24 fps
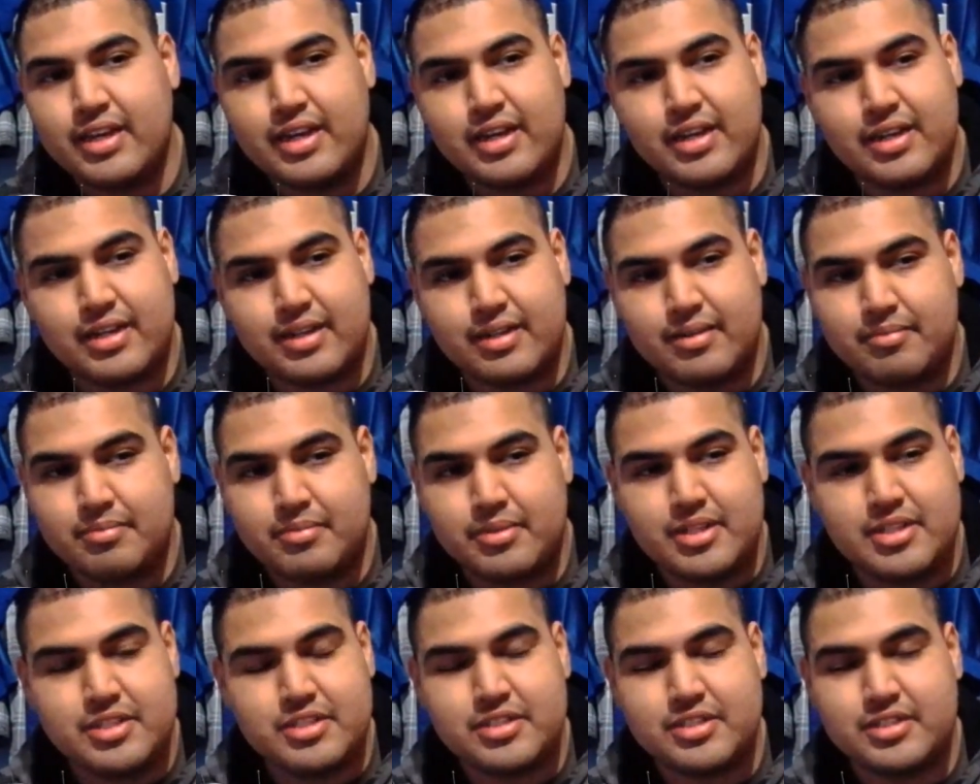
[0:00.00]
Um,
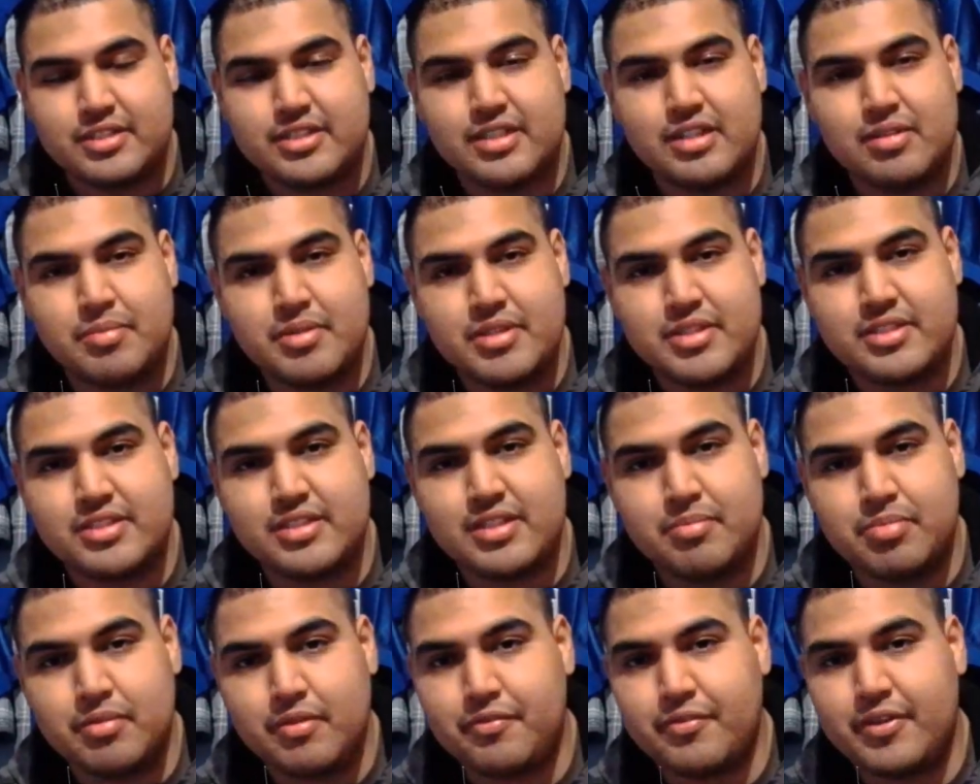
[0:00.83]
it's just gonna be
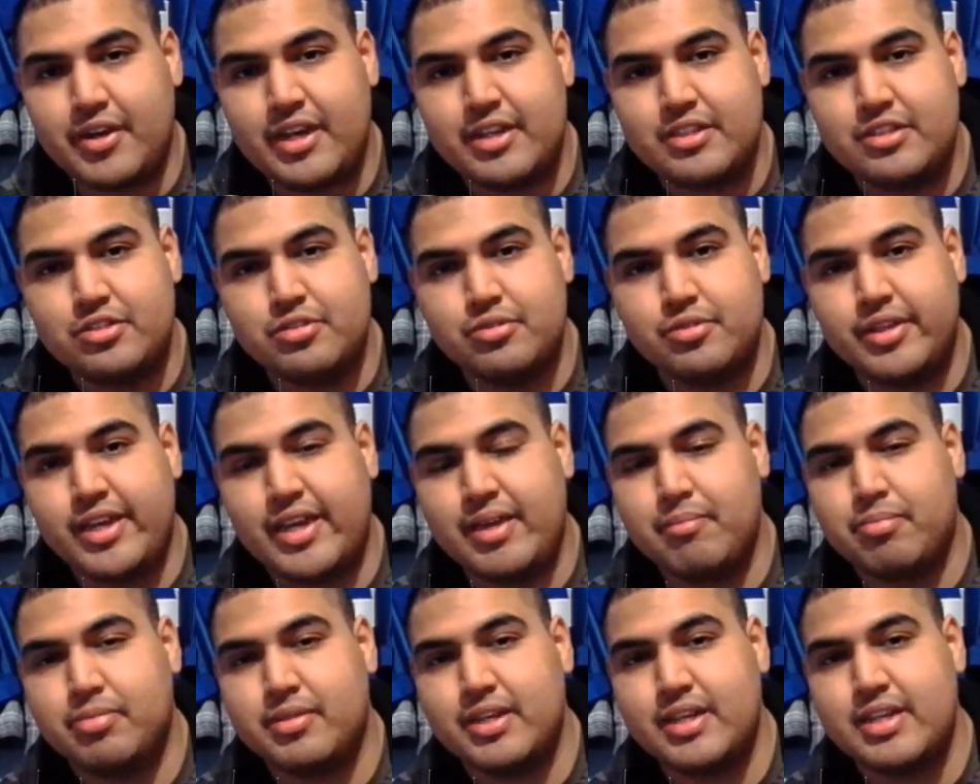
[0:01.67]
simplified to
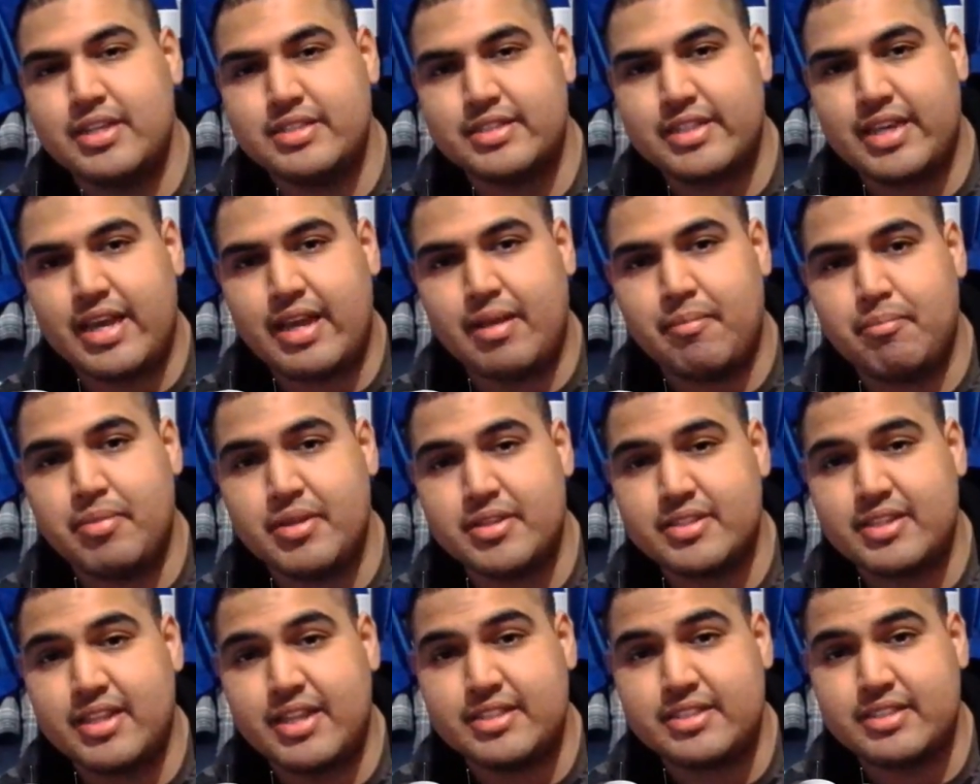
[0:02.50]
gameplays and
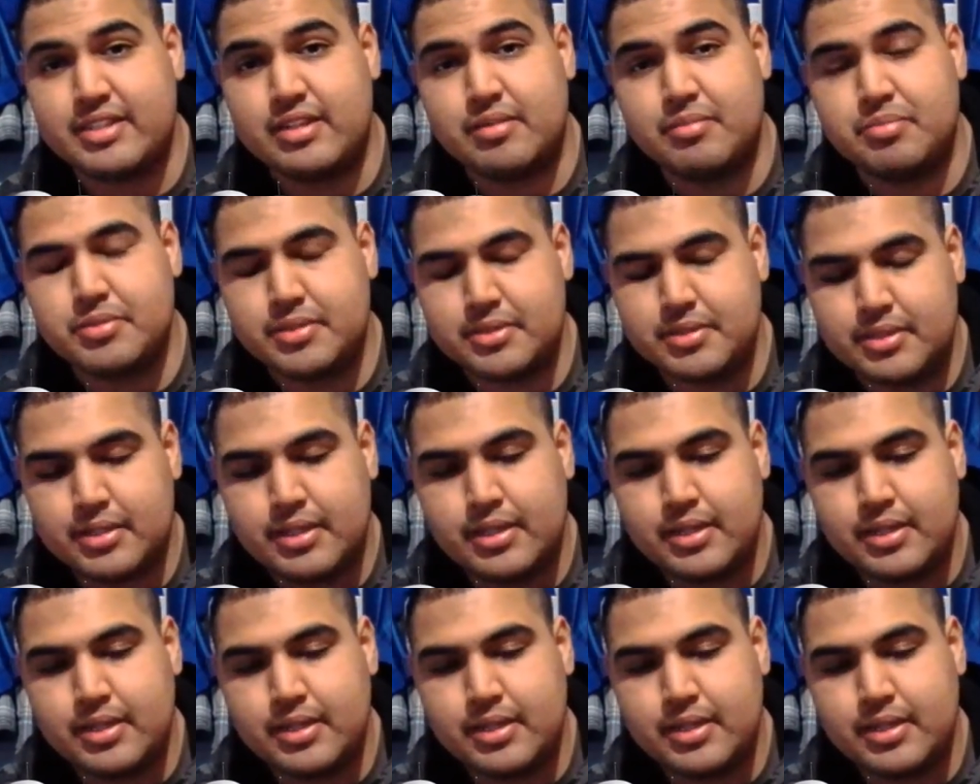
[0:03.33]
best class setups.